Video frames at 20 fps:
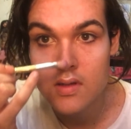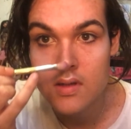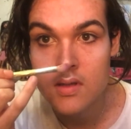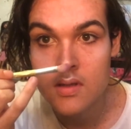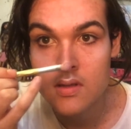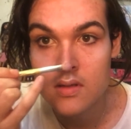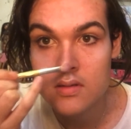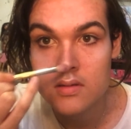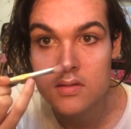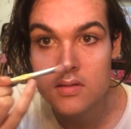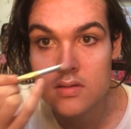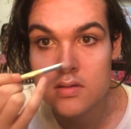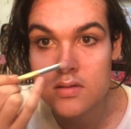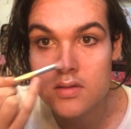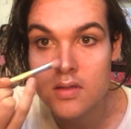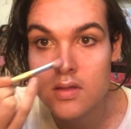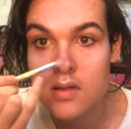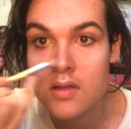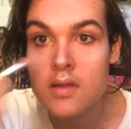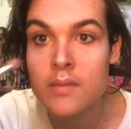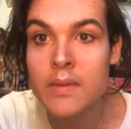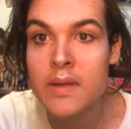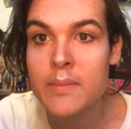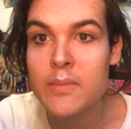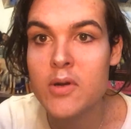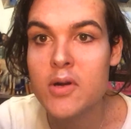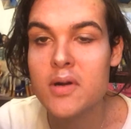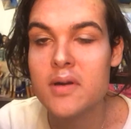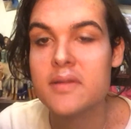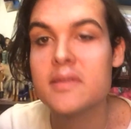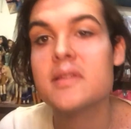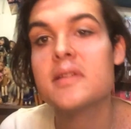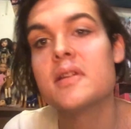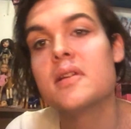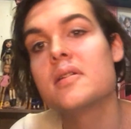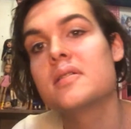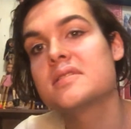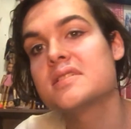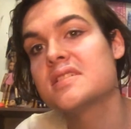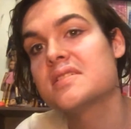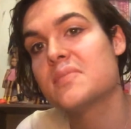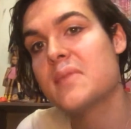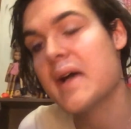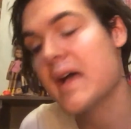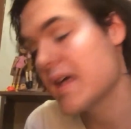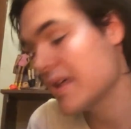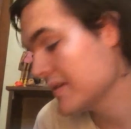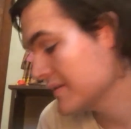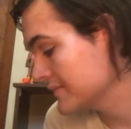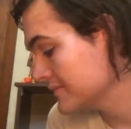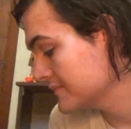And just a little bit more on the nose as well.